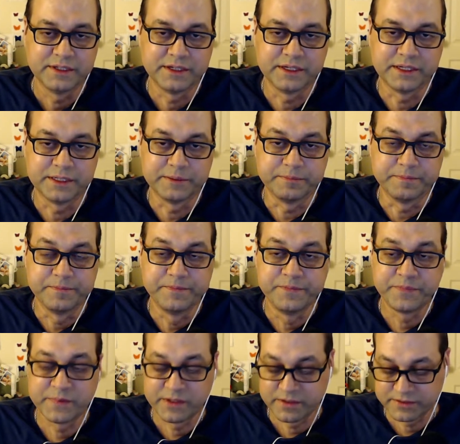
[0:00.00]

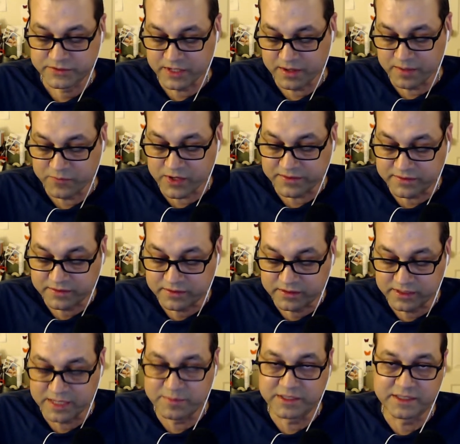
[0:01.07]
So I'm not
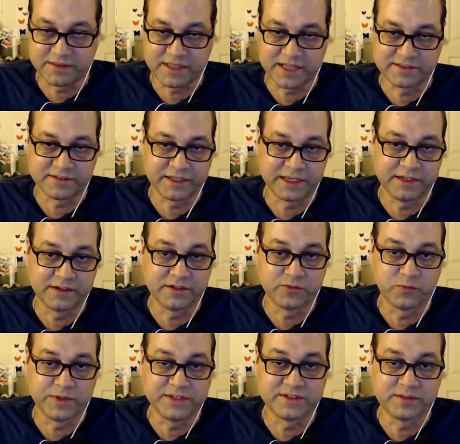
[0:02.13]
claiming that that's like an
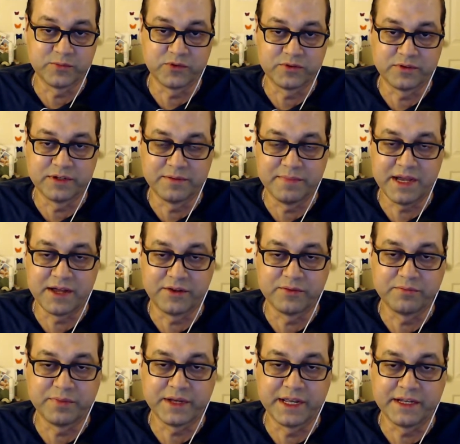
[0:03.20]
unreasonable
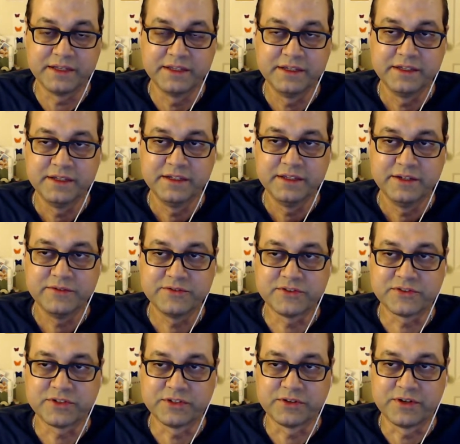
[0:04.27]
amount, but it's
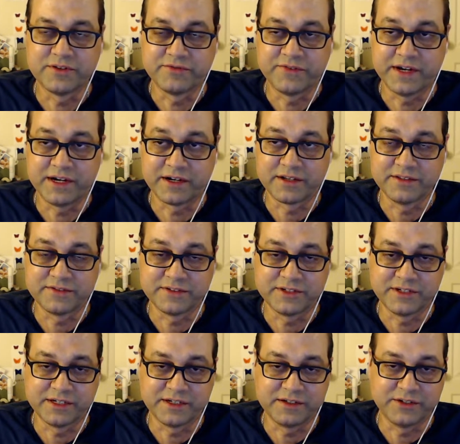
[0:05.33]
just a little unfair
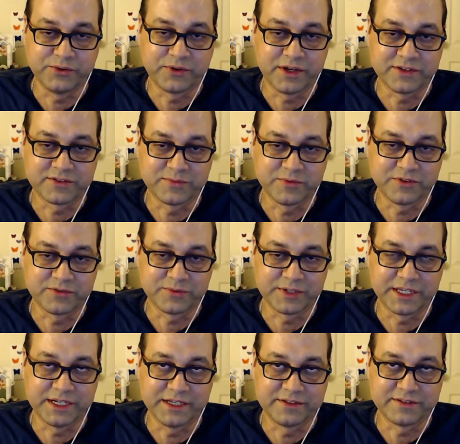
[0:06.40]
considering new customers were
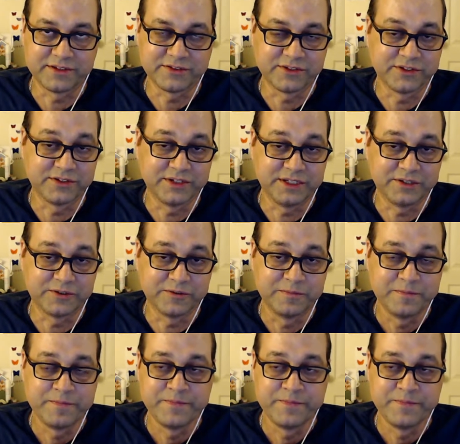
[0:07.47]
getting such a good deal.